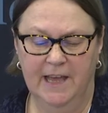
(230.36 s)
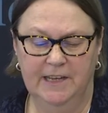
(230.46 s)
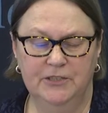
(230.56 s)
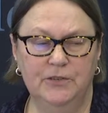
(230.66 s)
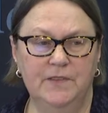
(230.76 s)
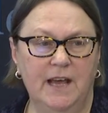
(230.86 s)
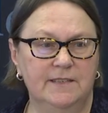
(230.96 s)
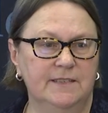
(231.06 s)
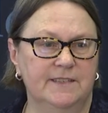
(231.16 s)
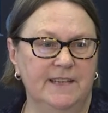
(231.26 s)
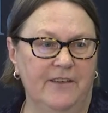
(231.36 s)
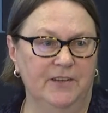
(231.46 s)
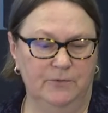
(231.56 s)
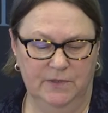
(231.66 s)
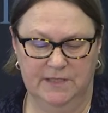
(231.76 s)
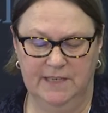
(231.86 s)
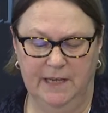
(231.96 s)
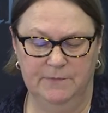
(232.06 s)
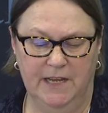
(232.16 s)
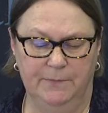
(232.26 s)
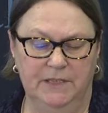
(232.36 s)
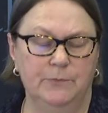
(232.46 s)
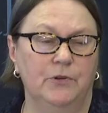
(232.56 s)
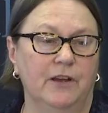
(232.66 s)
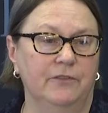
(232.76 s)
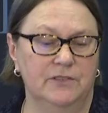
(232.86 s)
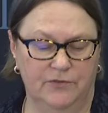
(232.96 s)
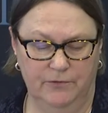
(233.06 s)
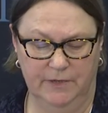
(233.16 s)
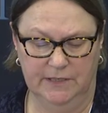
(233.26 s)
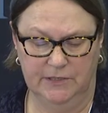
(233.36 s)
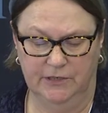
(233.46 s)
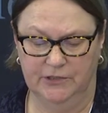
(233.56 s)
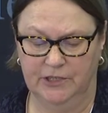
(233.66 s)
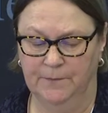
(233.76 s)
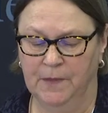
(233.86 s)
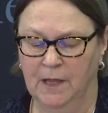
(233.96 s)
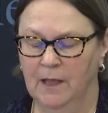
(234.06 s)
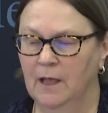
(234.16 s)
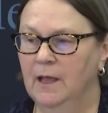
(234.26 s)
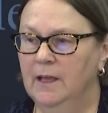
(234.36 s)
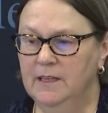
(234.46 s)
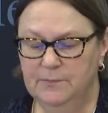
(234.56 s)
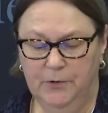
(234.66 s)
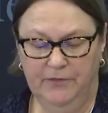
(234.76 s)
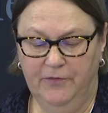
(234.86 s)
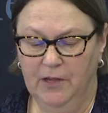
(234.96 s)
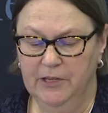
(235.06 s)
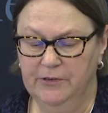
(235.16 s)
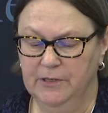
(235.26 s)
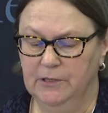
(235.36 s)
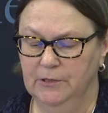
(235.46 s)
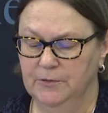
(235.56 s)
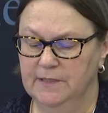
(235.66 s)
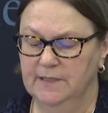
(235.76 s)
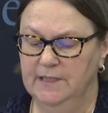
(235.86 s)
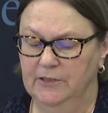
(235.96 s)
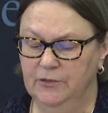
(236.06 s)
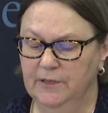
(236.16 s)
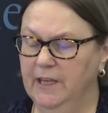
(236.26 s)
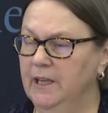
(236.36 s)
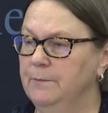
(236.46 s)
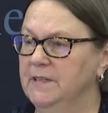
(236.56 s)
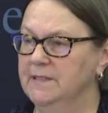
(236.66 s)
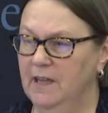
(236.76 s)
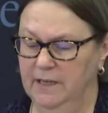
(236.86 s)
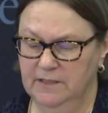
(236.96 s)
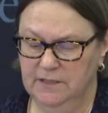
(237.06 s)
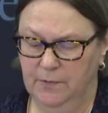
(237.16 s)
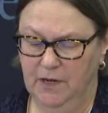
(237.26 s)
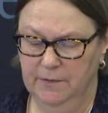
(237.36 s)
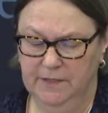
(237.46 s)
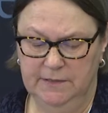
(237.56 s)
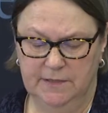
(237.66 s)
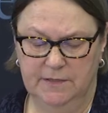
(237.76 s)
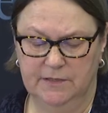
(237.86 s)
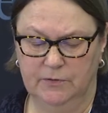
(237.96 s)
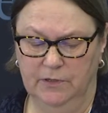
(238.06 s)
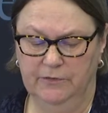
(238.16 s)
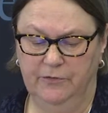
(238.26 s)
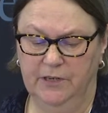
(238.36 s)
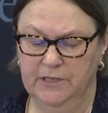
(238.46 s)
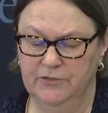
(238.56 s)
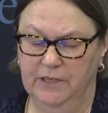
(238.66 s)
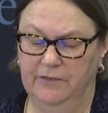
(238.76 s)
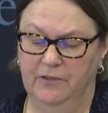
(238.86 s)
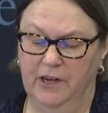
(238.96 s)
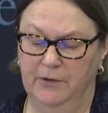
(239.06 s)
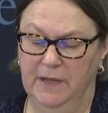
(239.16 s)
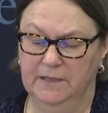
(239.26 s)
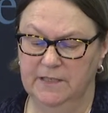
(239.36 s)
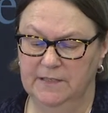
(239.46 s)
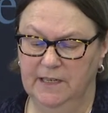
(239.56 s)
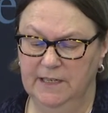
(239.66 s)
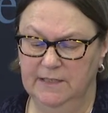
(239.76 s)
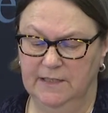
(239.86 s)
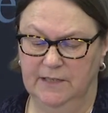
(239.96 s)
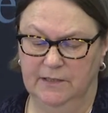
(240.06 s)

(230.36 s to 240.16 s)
and in 2007 was named Deputy Provost for Research. His portfolio includes the Central Campus Science Departments, the School of Forestry and Environmental Studies, and